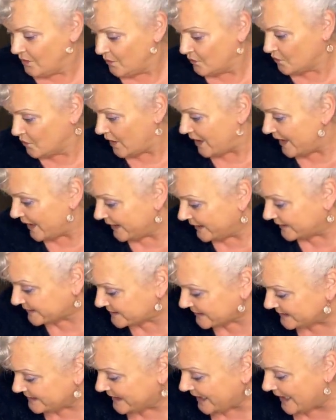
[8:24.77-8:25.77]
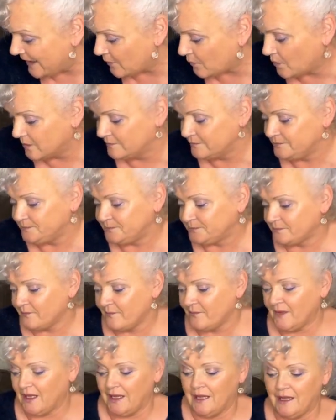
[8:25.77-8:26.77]
Right, now,
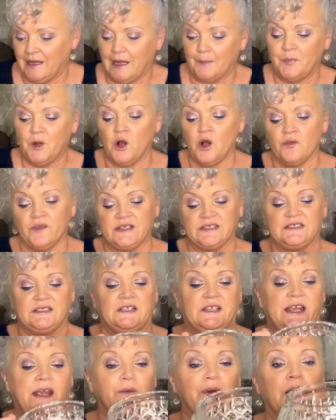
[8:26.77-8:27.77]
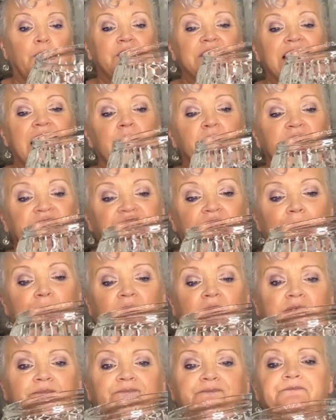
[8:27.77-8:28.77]
I bought this today when I was out with
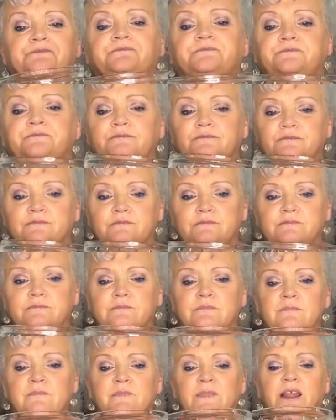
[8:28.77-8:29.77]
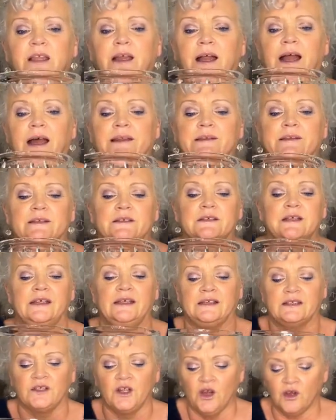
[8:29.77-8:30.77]
Gemma. And
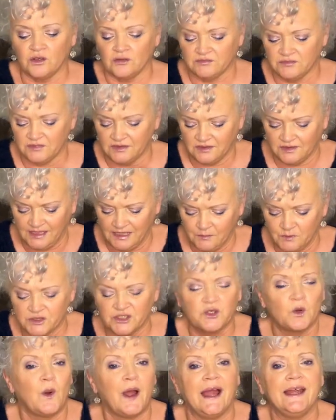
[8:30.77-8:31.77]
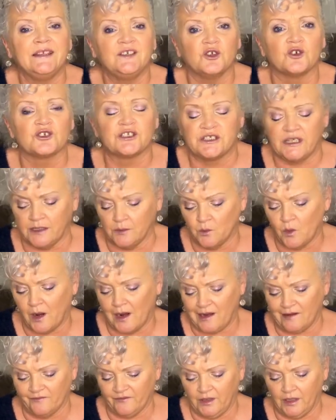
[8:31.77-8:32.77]
it was quite dusty and what
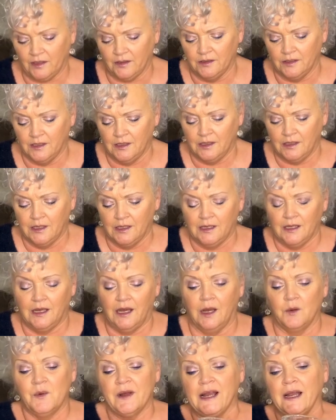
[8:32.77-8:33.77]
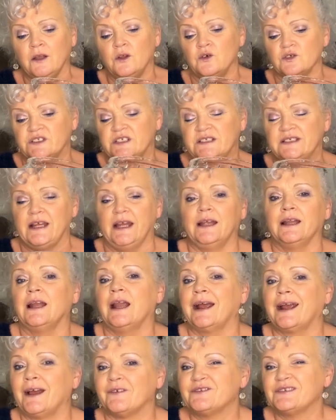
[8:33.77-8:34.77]
have you. And when I looked at it,
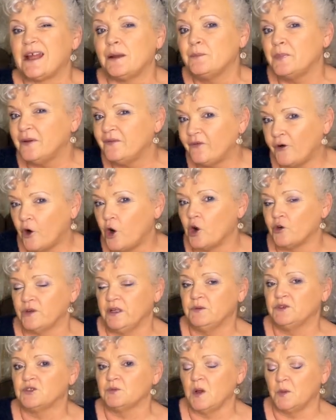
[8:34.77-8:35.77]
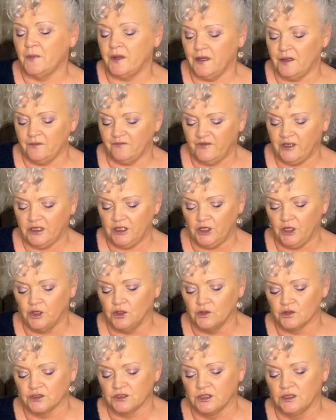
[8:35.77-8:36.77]
like I've said before in some of my
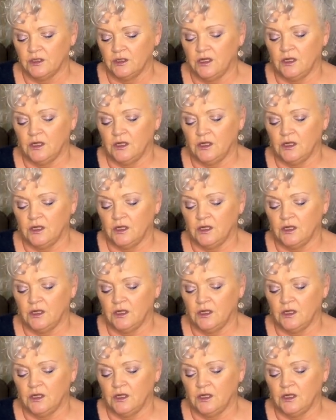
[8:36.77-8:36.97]
videos,